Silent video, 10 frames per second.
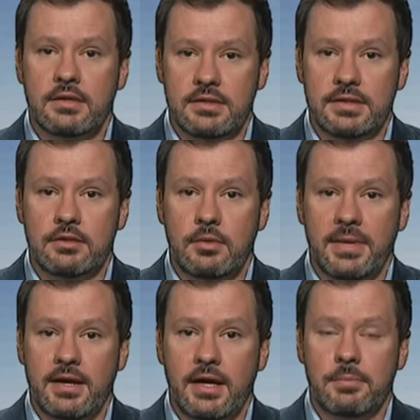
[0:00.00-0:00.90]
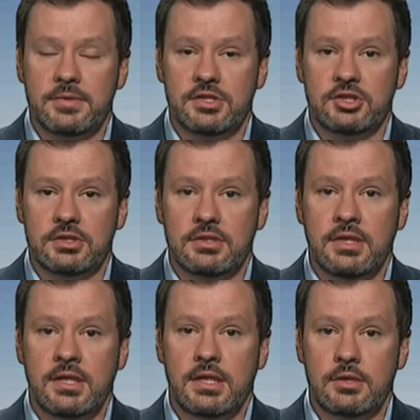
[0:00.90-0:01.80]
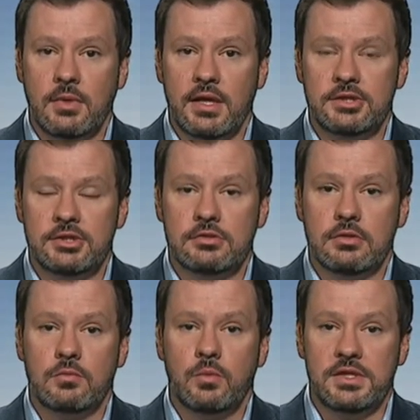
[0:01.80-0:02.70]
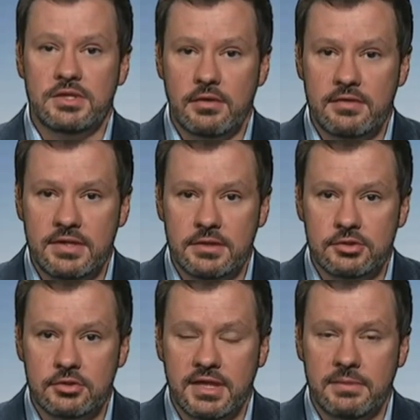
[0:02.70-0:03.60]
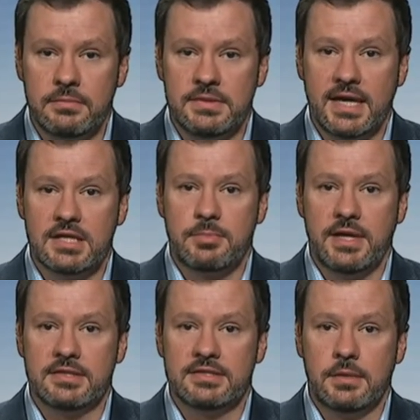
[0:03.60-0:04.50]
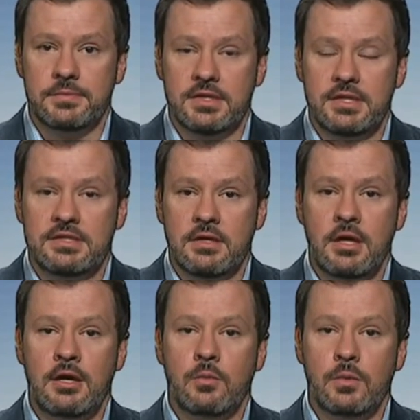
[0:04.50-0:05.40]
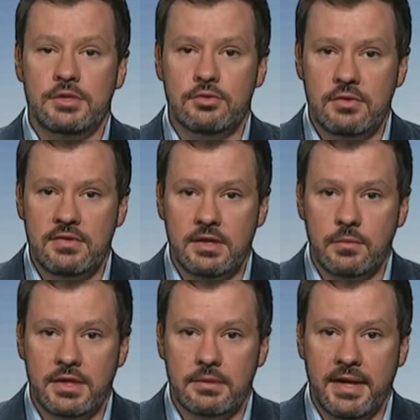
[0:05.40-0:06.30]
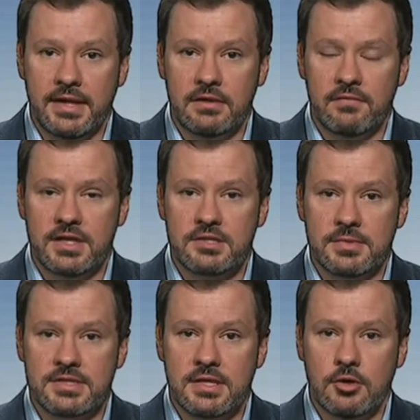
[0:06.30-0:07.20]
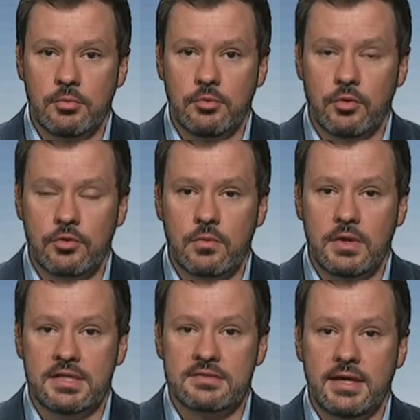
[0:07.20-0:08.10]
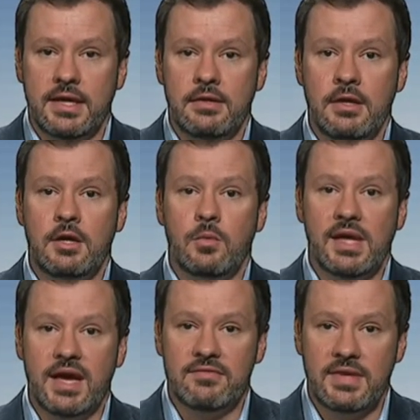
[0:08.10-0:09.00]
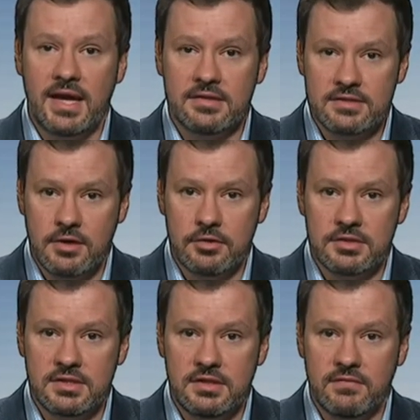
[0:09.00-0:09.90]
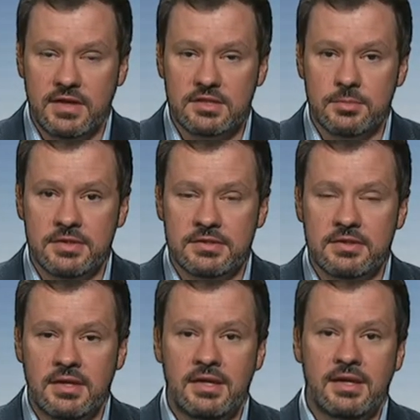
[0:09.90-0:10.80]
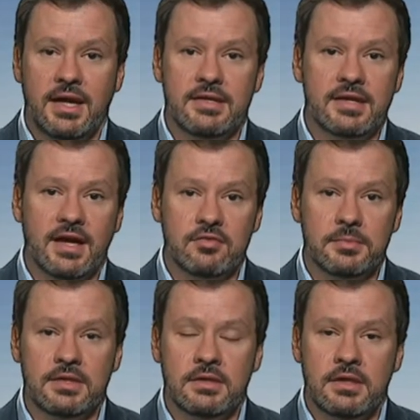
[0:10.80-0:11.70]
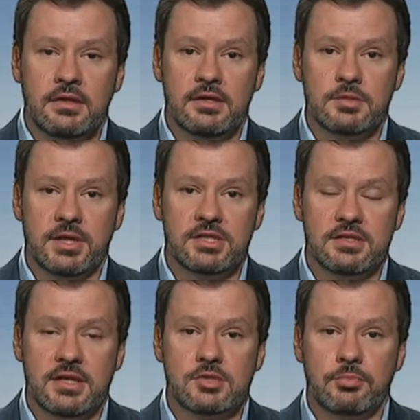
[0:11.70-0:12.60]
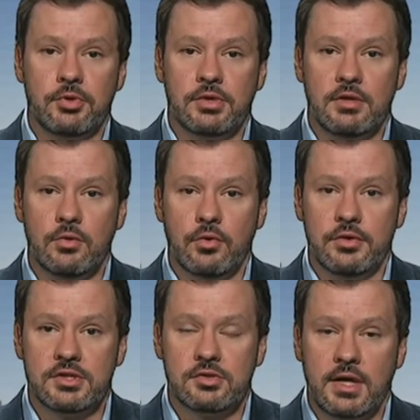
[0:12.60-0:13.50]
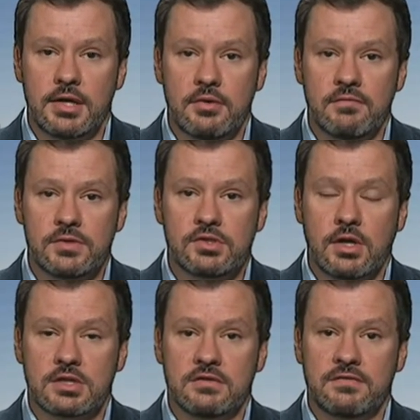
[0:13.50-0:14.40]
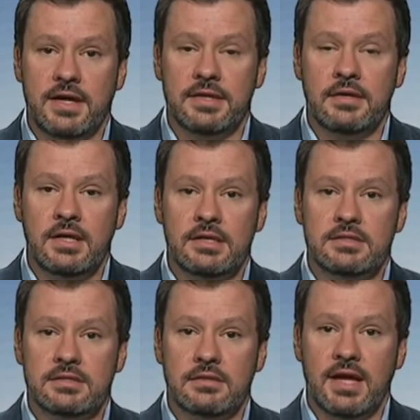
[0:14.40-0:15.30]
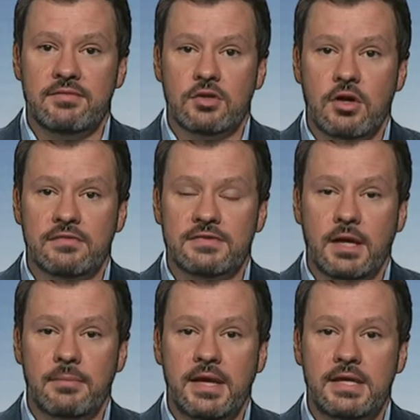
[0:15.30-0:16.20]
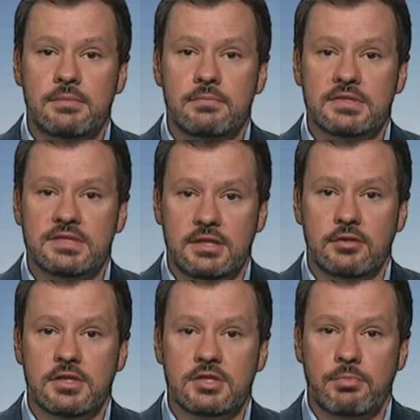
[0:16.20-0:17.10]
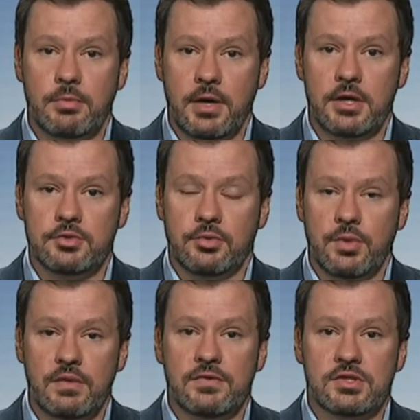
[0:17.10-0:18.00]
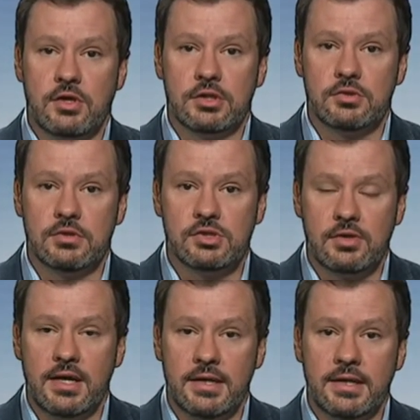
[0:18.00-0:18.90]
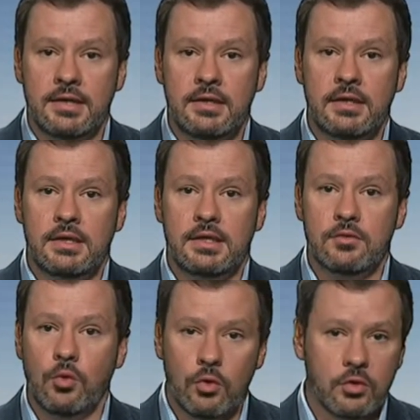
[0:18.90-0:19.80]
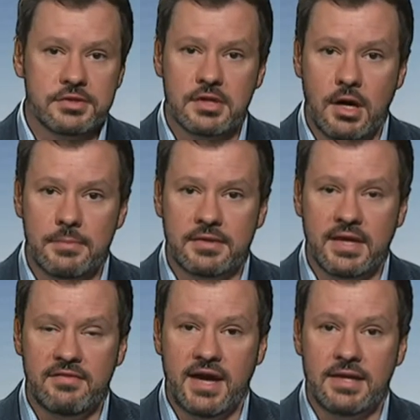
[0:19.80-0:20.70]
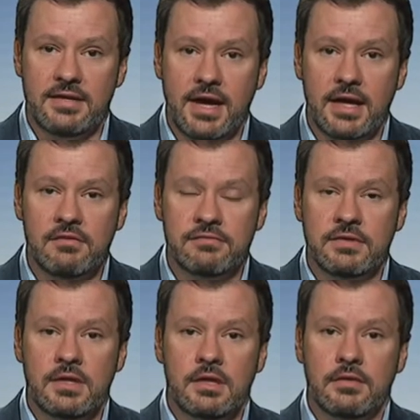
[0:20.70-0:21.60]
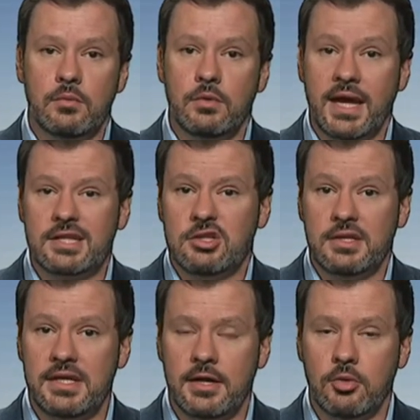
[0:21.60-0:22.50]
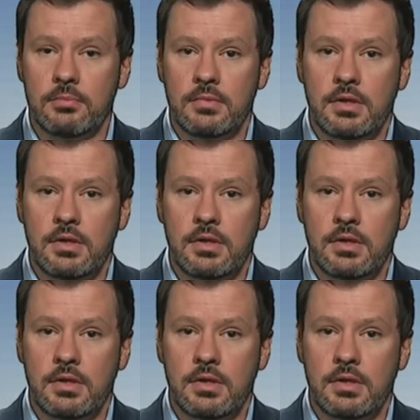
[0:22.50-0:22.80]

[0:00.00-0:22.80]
clear about our position in relation to it. We don't think it should get taxpayer subsidies. We do think we can make investments to help North Queensland. We have announced those investments. And the government, as much as they spruik a Northern Australia Infrastructure Fund, still haven't coughed up any serious proposal to Infrastructure Australia in all the time that they've had NAIF that would actually help